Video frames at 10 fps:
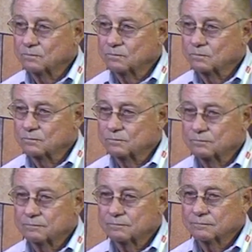
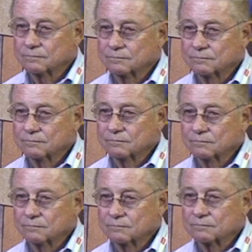
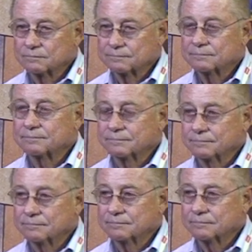
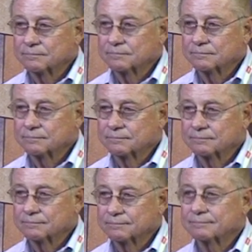
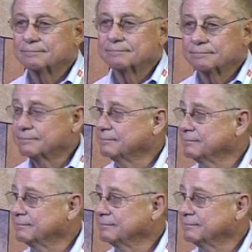The person shown says nothing.